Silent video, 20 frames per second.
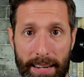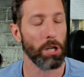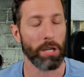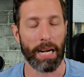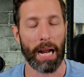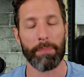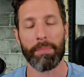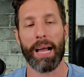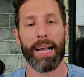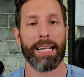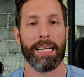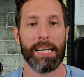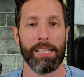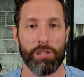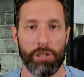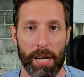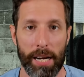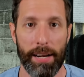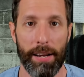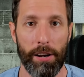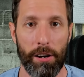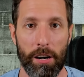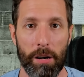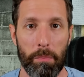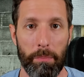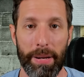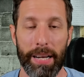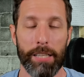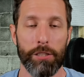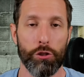Look, I'm not going to sit here
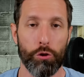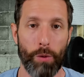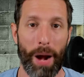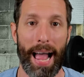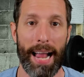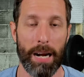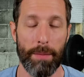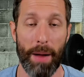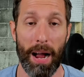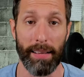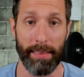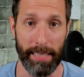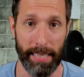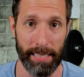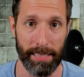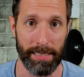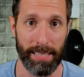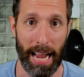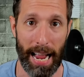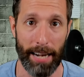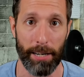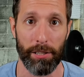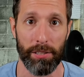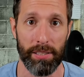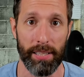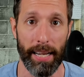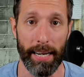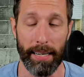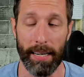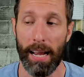and be a drag about the entire
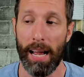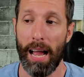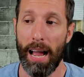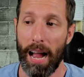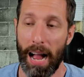thing.